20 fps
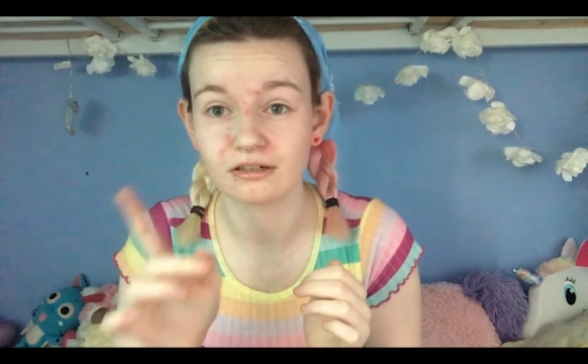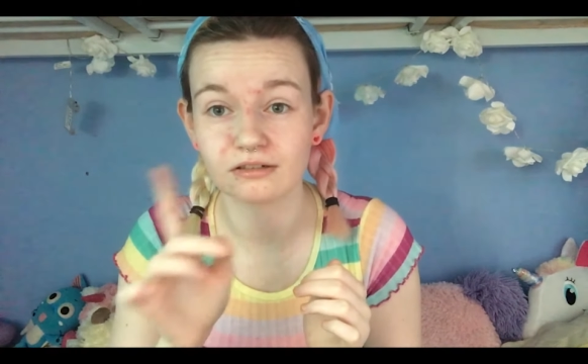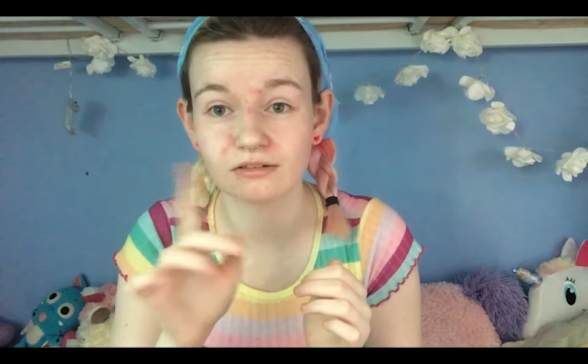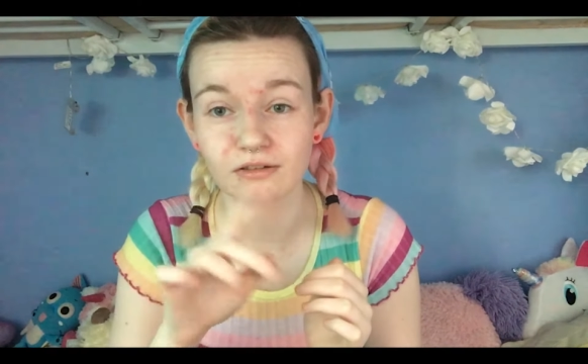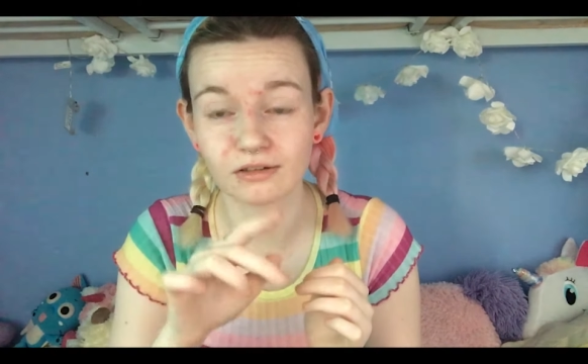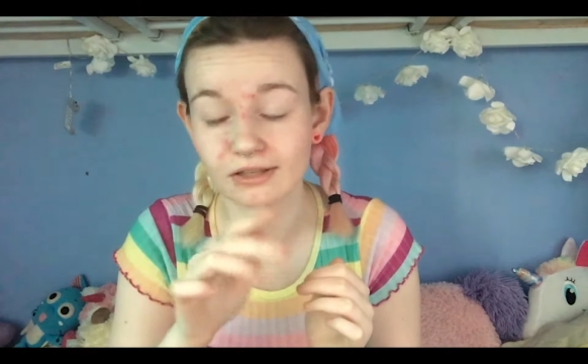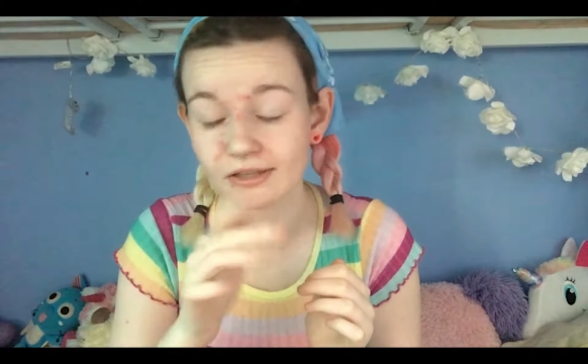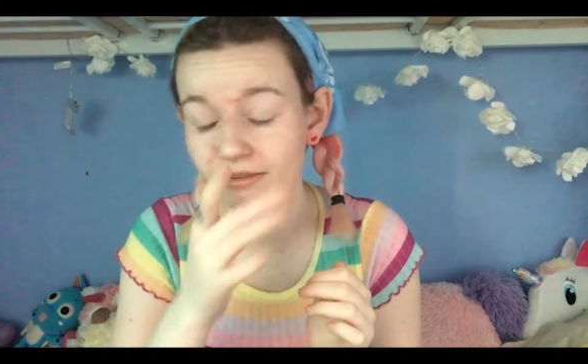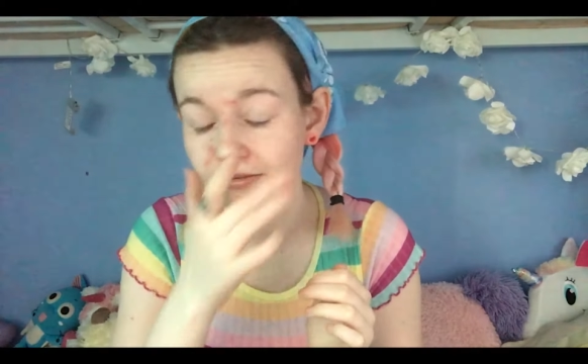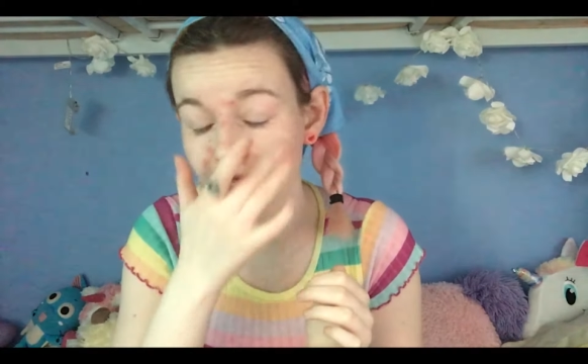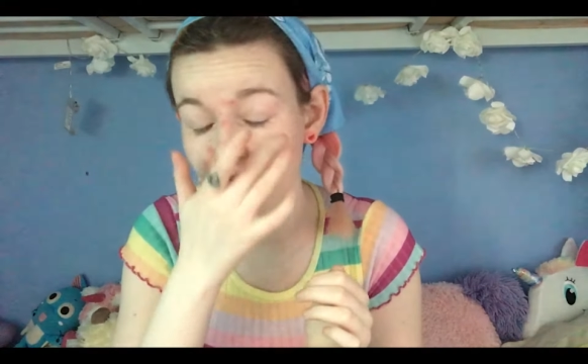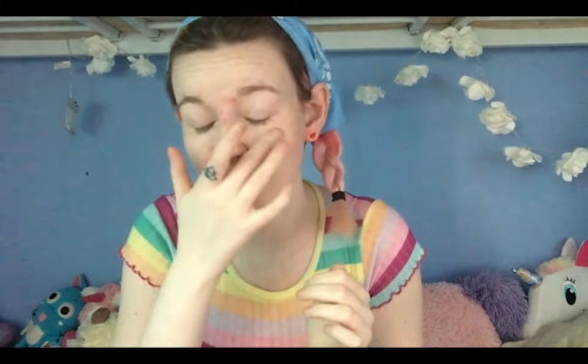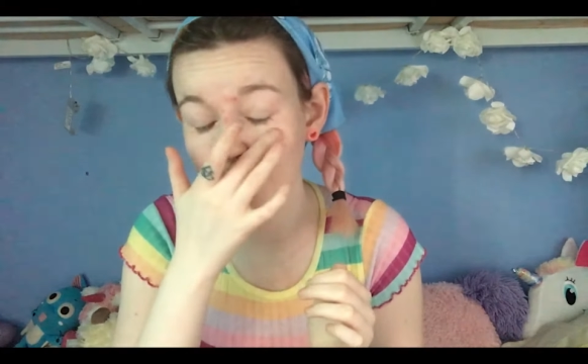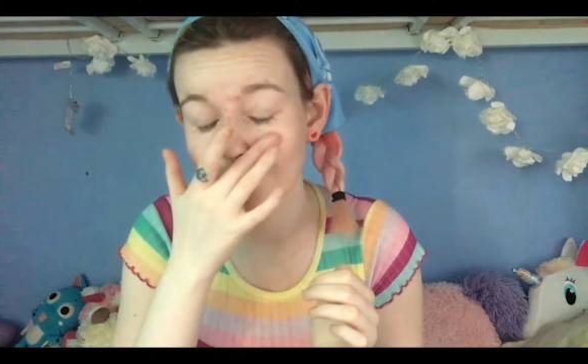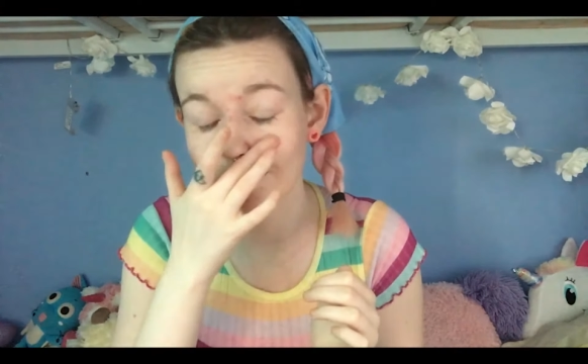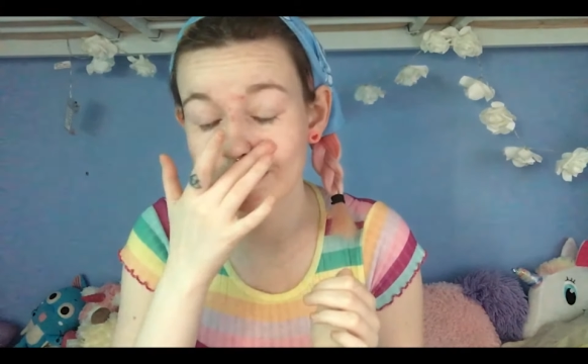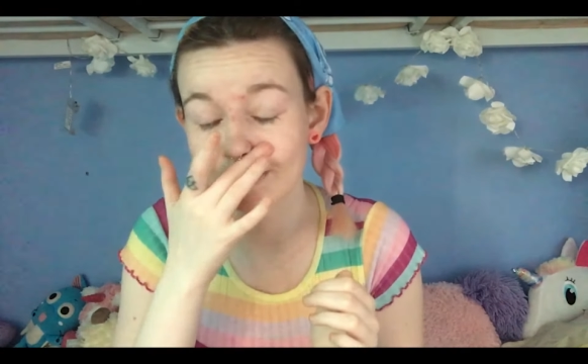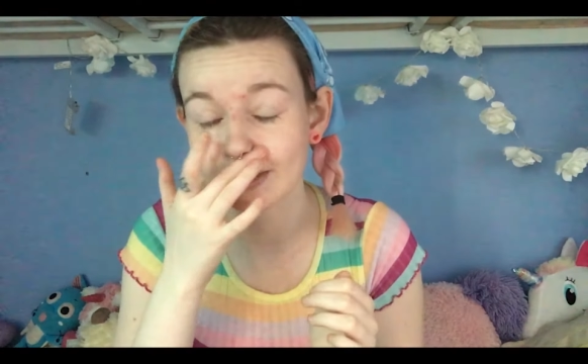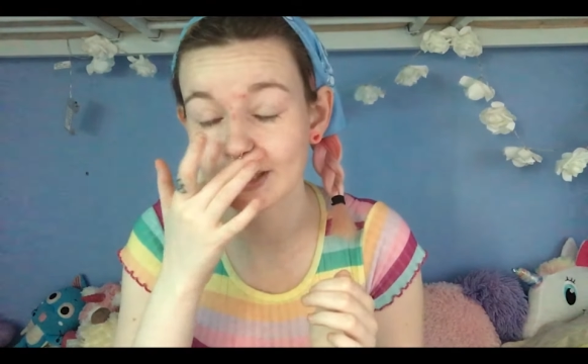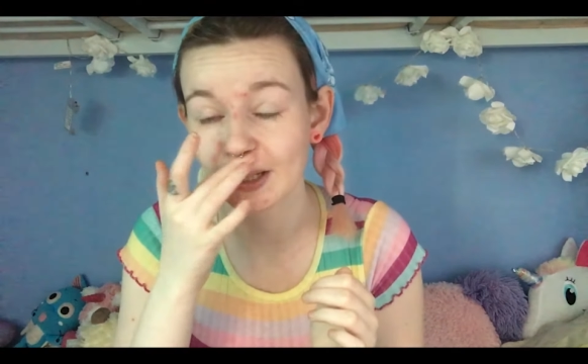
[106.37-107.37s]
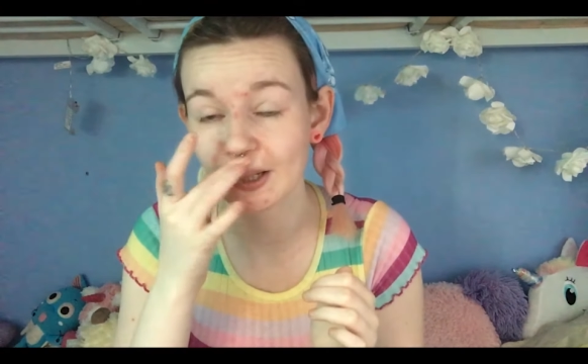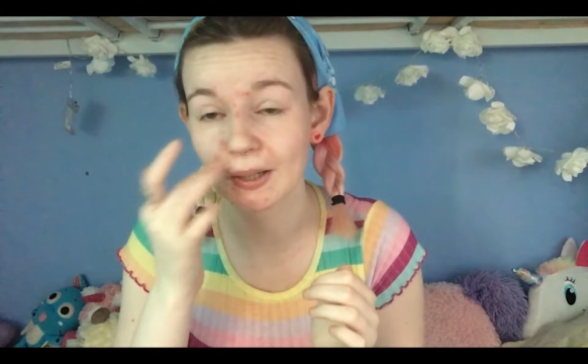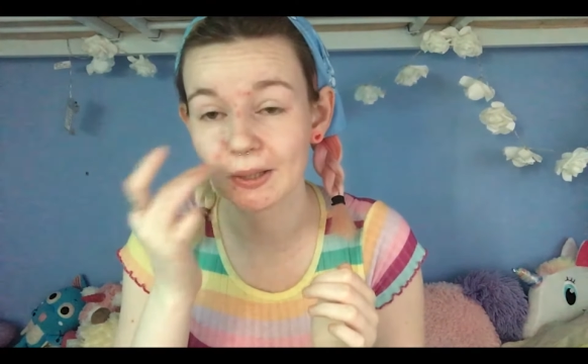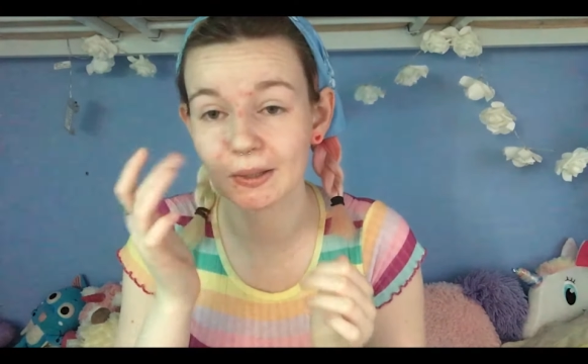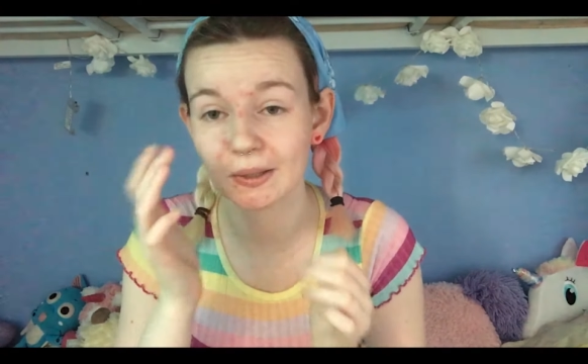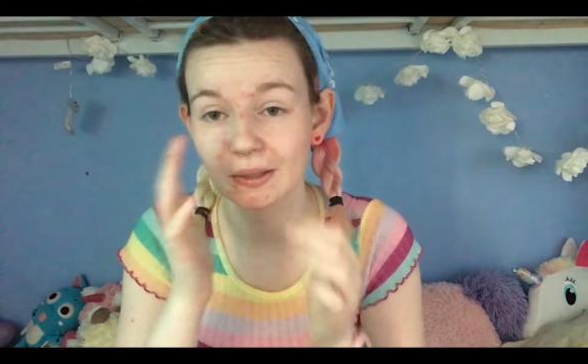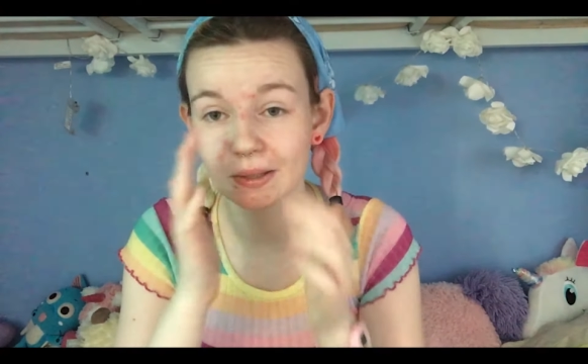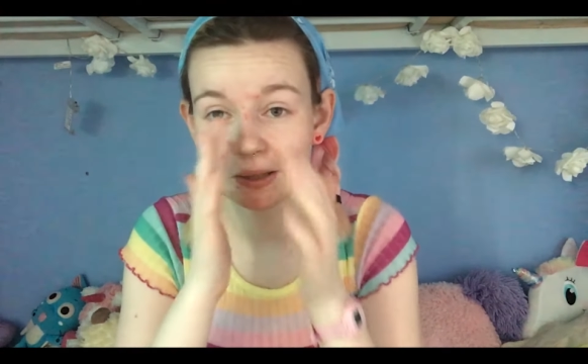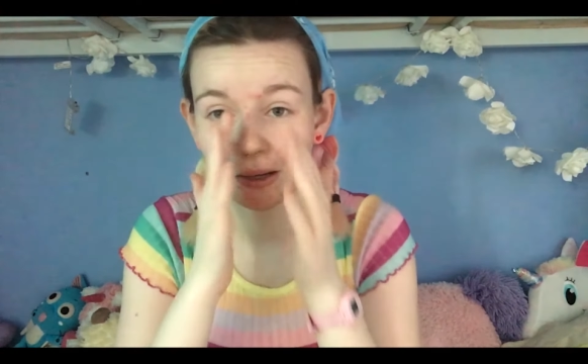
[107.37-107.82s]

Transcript: like 3 weeks ago